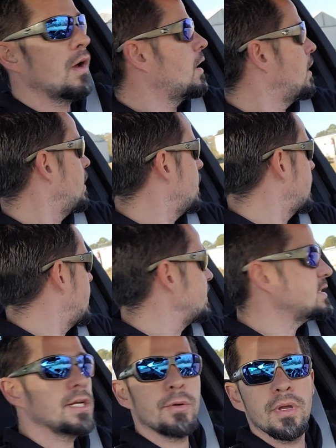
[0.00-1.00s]
All right,
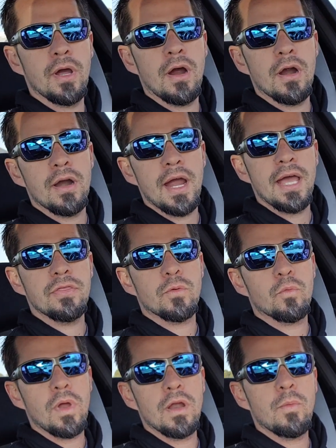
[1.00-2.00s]
guys, here we are at the
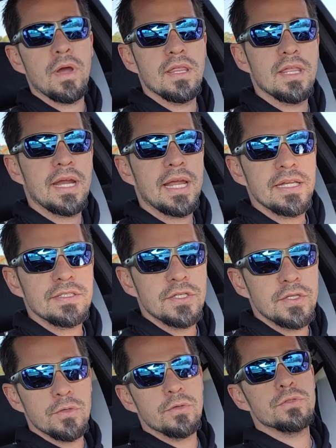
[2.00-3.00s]
runway that I get to
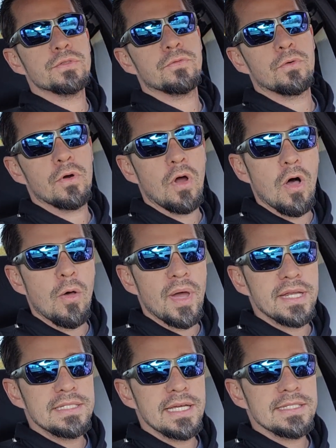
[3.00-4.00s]
use for all
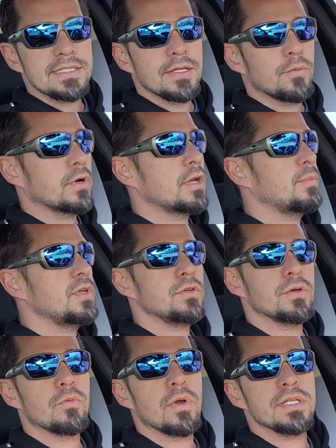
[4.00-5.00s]
my testing. We're going to be
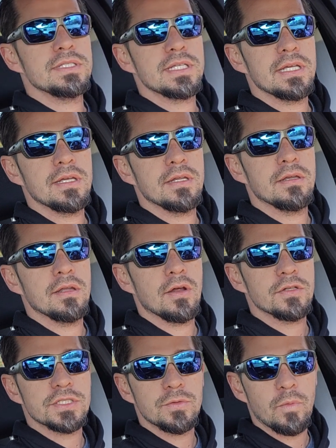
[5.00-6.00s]
doing runs in
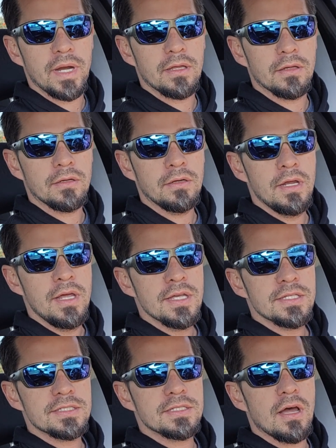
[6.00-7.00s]
regular,
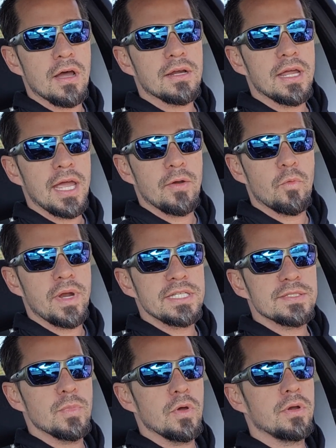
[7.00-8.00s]
stock, and
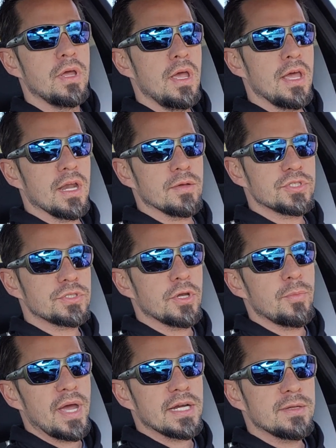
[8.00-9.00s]
race mode, and I'll show you
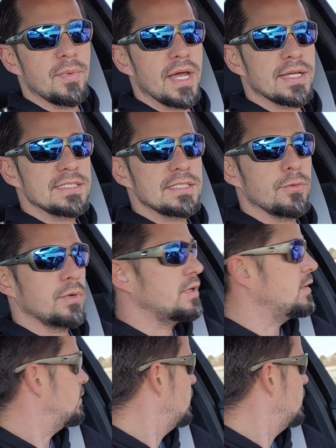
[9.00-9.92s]
back to back and see what we do.